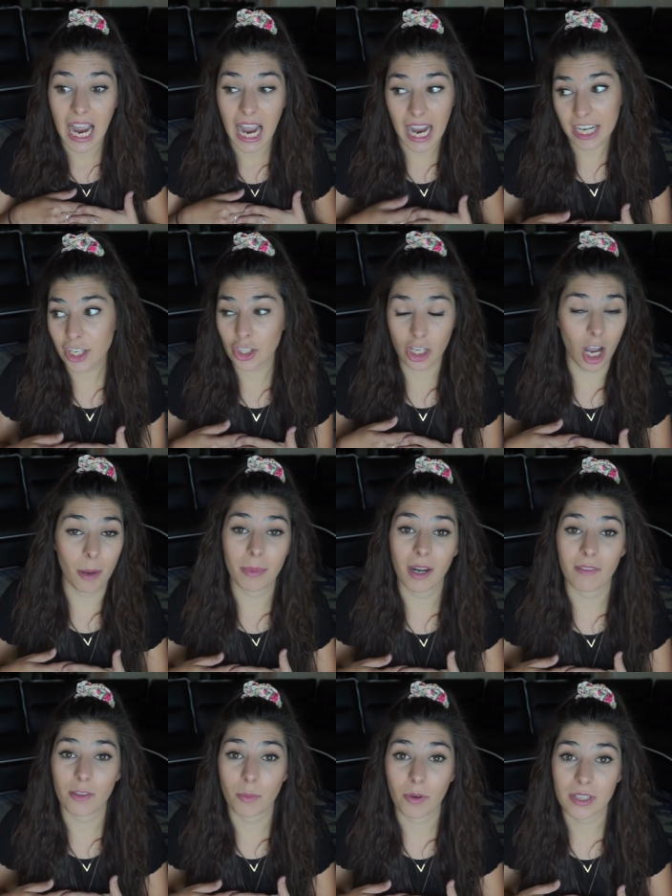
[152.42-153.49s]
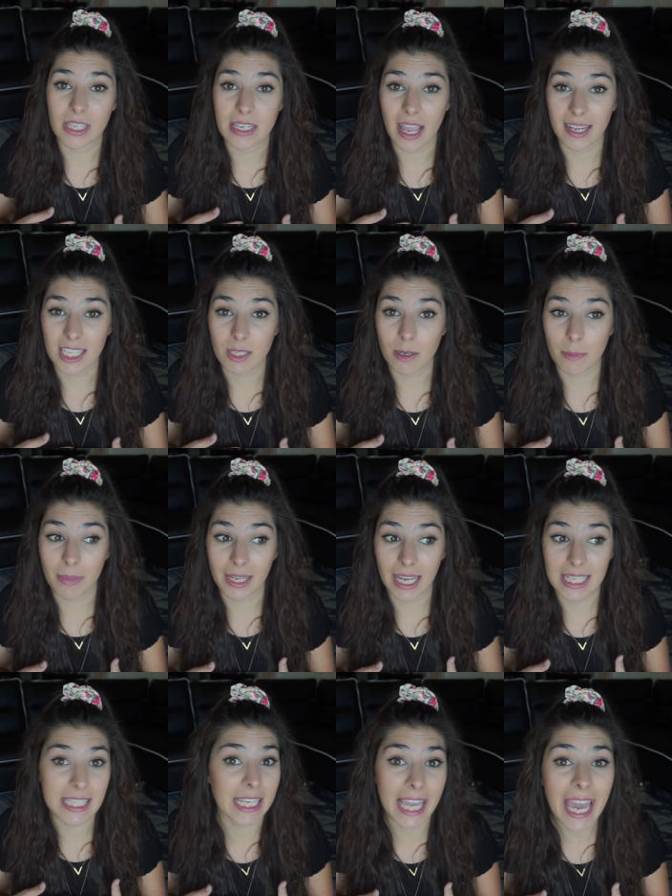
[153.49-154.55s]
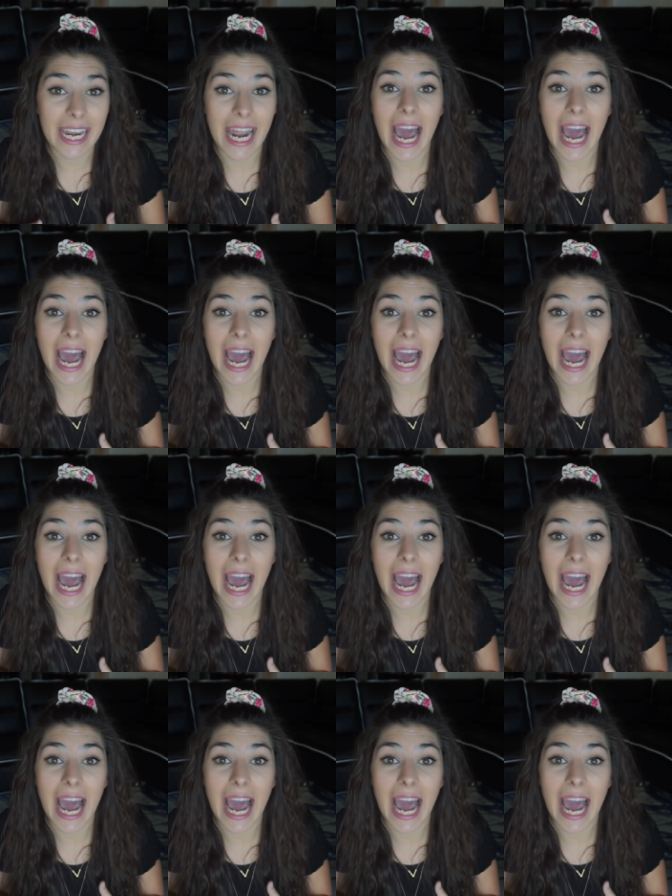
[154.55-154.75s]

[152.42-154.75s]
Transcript: I just copied off the person next to me because, again,